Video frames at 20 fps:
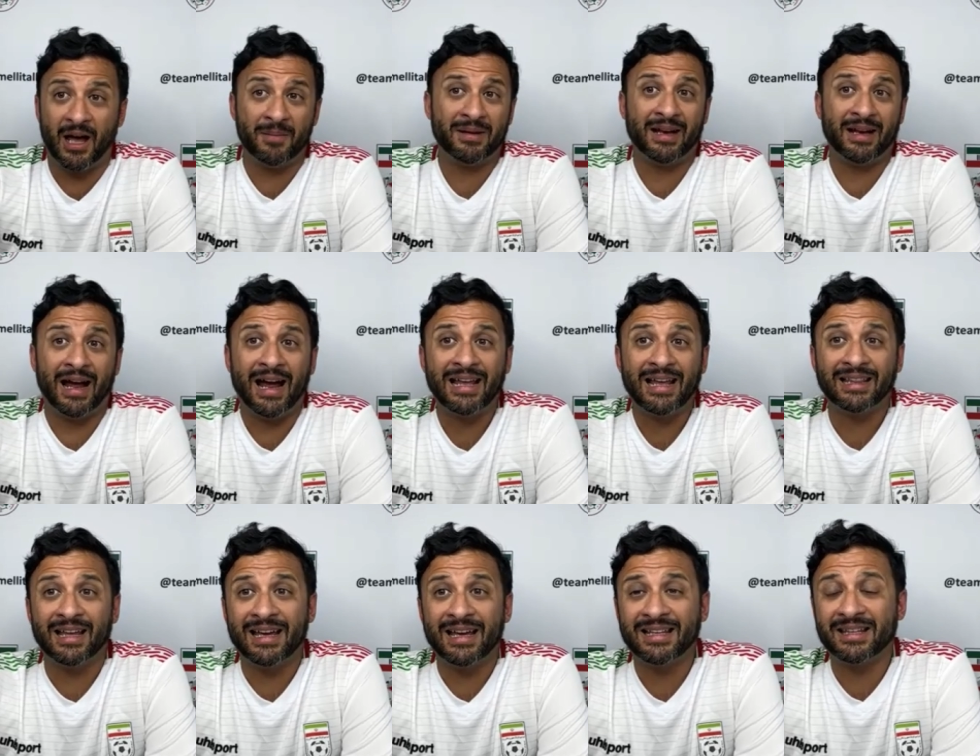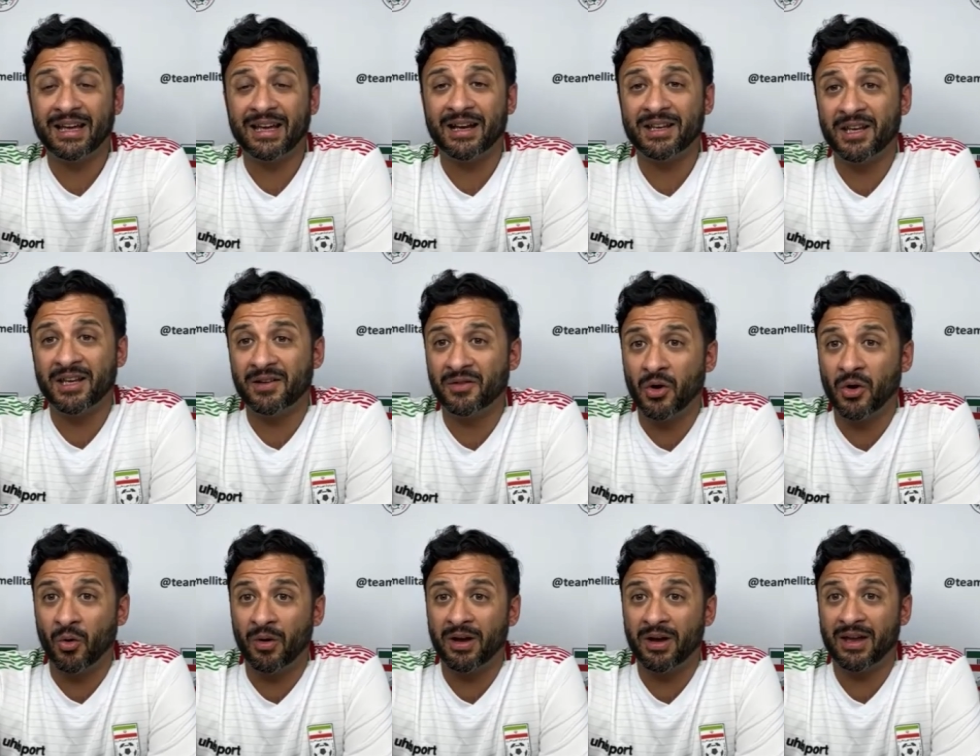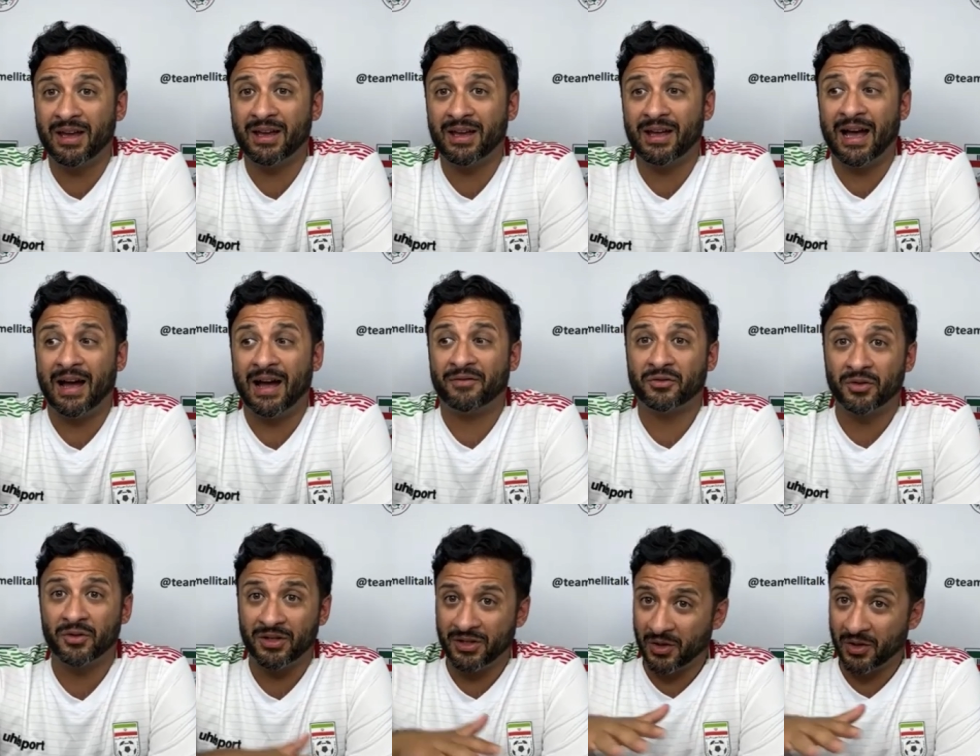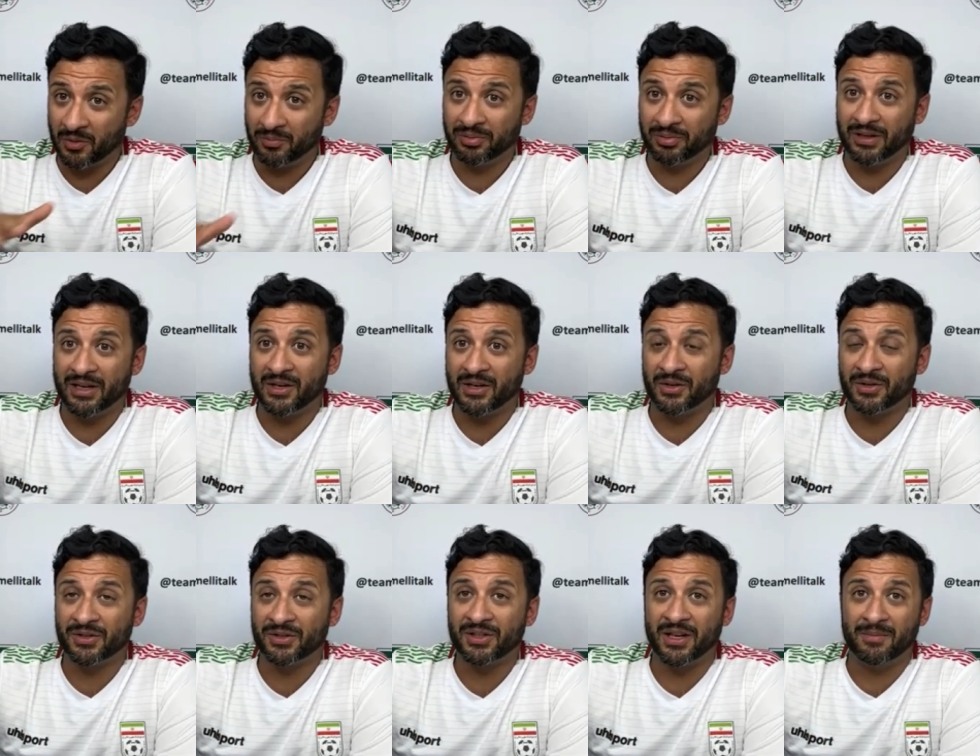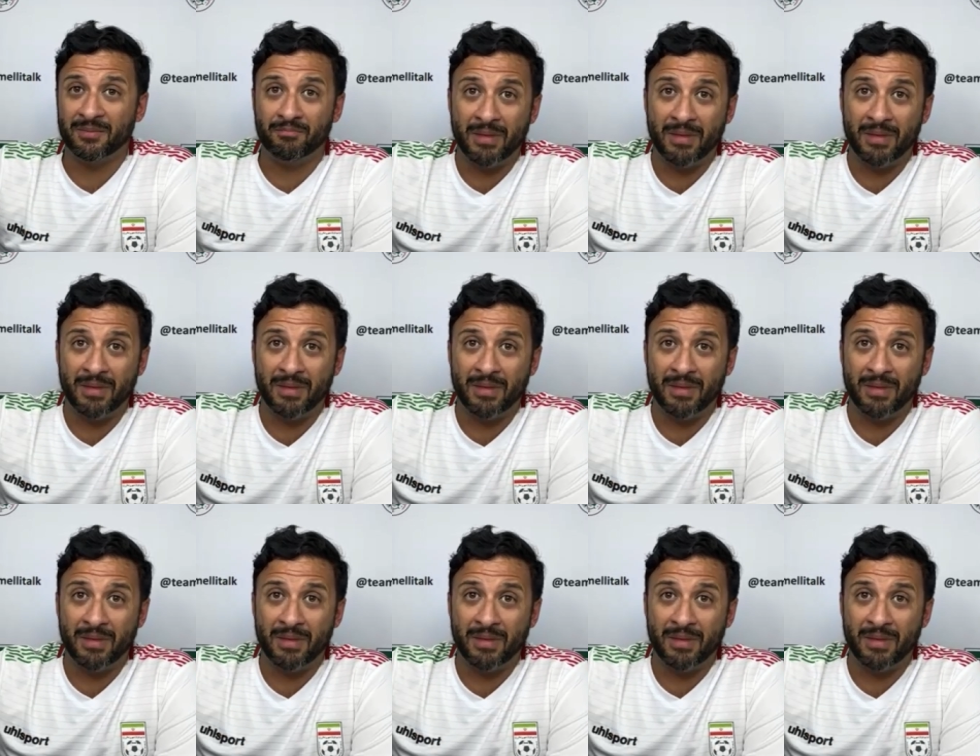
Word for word: I mean, I like the idea of going after these other players and